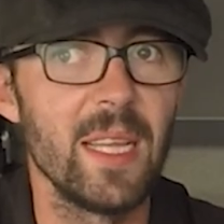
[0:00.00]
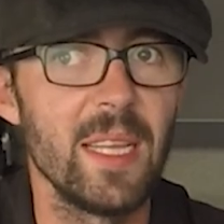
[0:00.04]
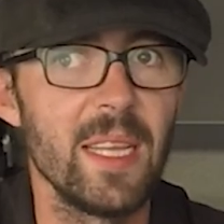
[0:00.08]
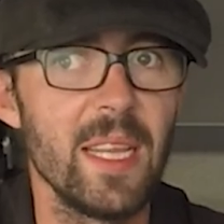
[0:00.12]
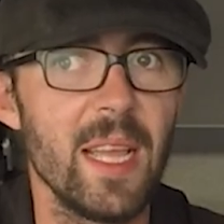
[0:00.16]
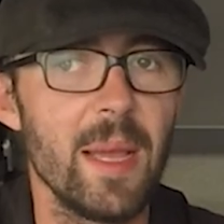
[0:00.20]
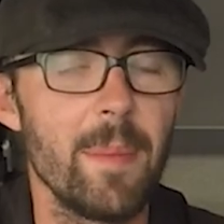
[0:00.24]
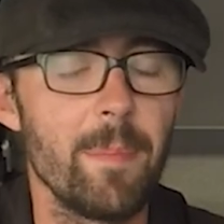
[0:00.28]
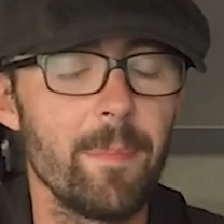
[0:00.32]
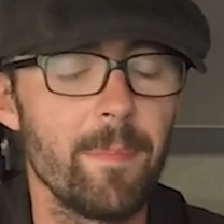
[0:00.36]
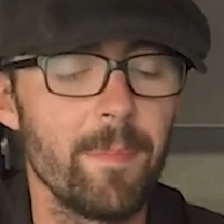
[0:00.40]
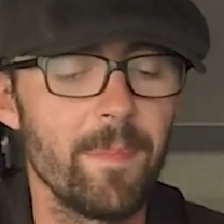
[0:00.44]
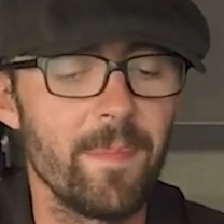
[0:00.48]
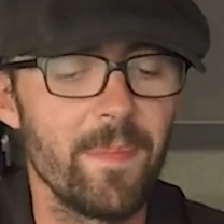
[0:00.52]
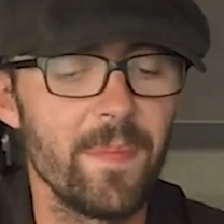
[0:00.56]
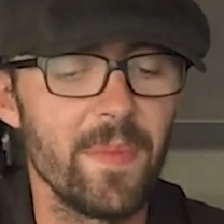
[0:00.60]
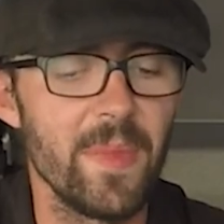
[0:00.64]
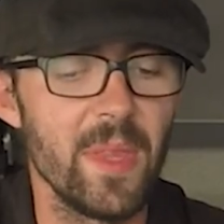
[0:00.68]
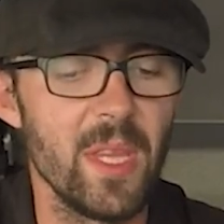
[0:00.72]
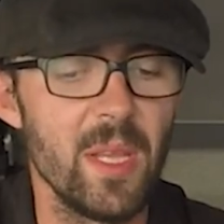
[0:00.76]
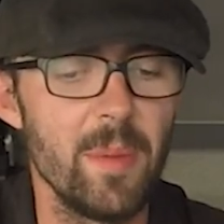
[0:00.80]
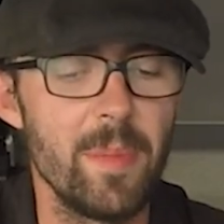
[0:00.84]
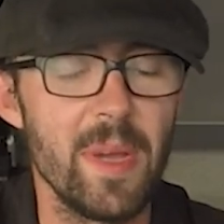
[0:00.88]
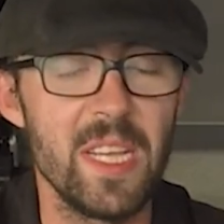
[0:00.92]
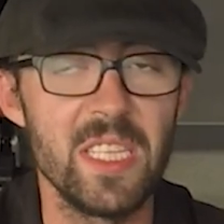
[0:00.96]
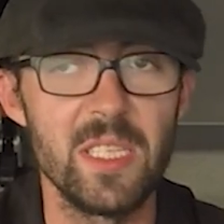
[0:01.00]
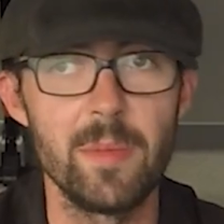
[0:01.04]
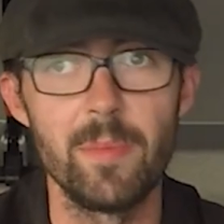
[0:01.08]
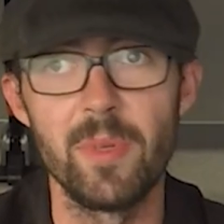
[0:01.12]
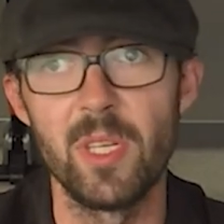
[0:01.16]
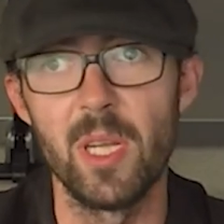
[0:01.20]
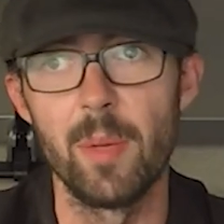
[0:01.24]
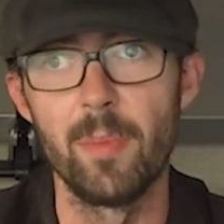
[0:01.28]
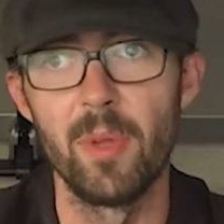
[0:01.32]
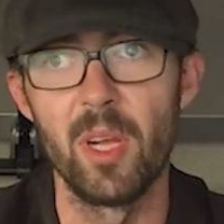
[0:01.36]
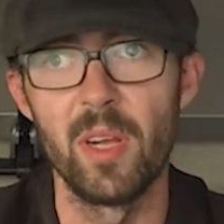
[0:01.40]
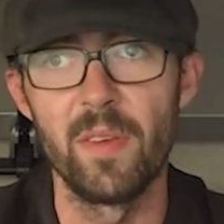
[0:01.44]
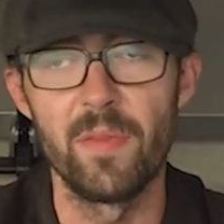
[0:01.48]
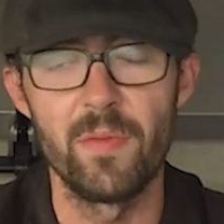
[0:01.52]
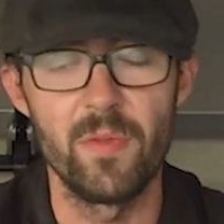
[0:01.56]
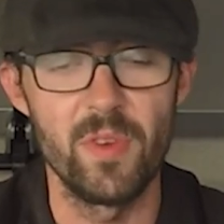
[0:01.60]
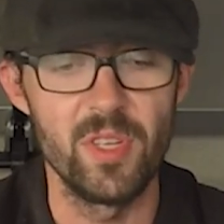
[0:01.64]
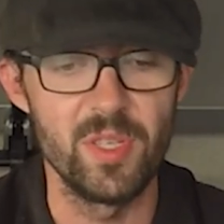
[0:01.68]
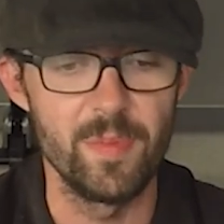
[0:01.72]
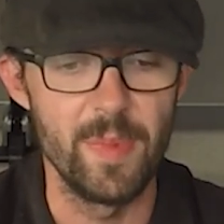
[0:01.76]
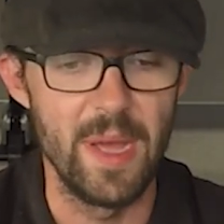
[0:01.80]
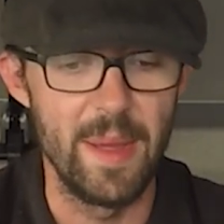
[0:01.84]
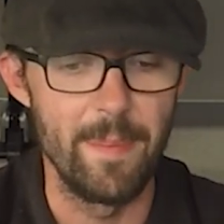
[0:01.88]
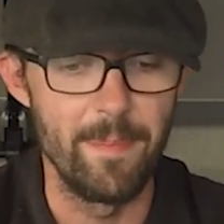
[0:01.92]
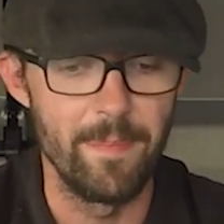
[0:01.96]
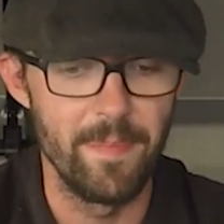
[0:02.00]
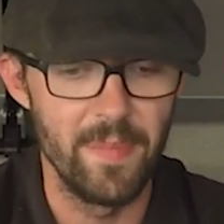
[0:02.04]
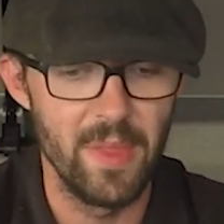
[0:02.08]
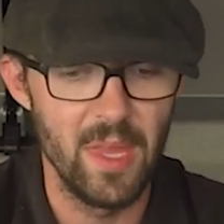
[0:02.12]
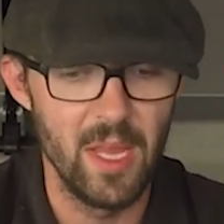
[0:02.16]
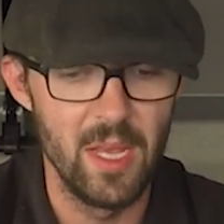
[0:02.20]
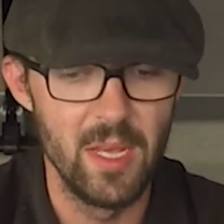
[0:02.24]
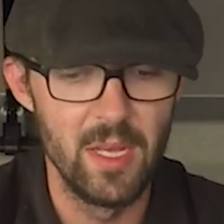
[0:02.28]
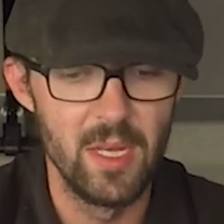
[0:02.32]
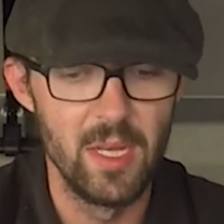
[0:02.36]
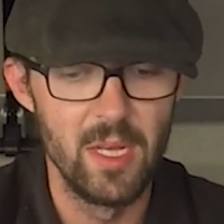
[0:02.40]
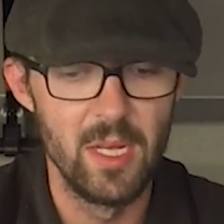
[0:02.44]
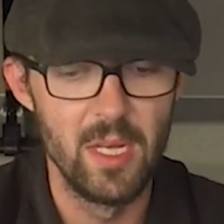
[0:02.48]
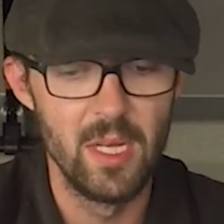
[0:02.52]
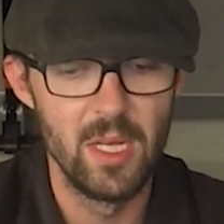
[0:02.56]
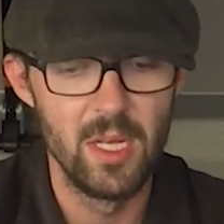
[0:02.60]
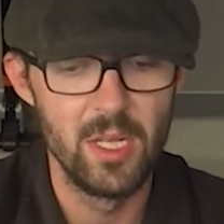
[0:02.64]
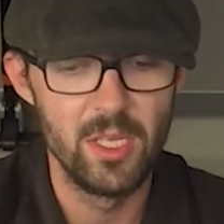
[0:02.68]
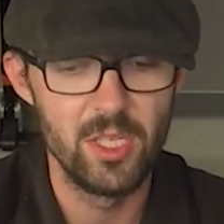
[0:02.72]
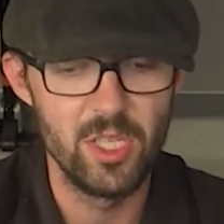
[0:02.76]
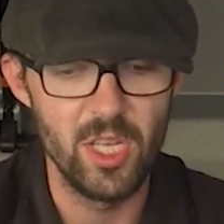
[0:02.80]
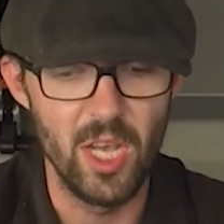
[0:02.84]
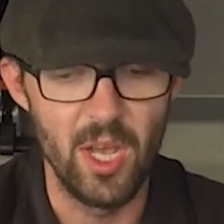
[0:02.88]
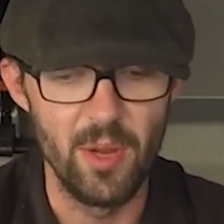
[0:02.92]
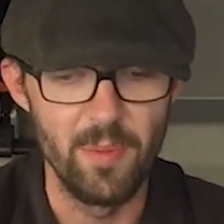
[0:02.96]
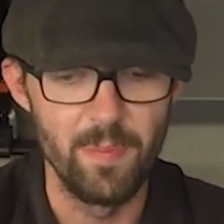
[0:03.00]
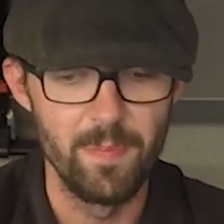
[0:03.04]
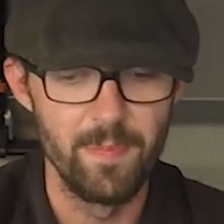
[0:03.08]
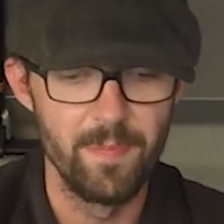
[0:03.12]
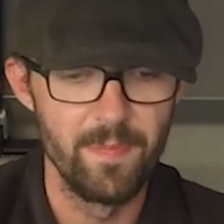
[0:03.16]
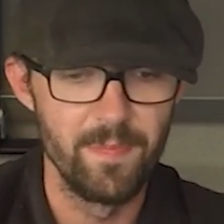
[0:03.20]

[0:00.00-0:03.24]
Yep, you basically become like a fridge man. So,